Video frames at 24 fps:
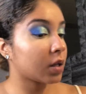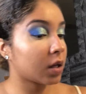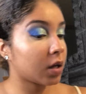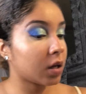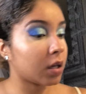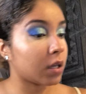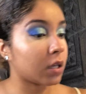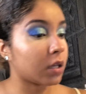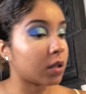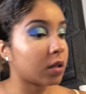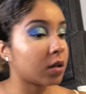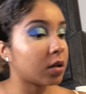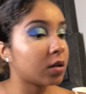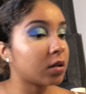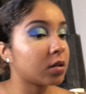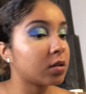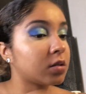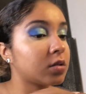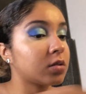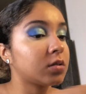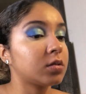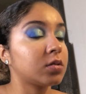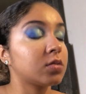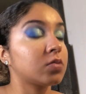
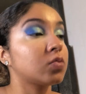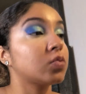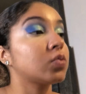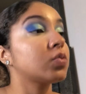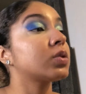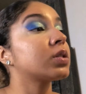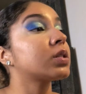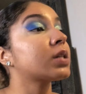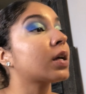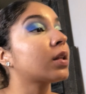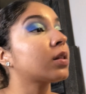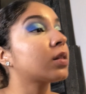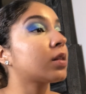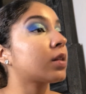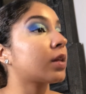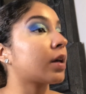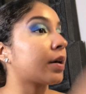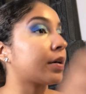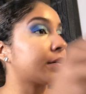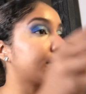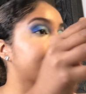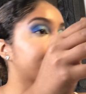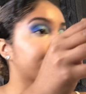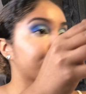And to set that,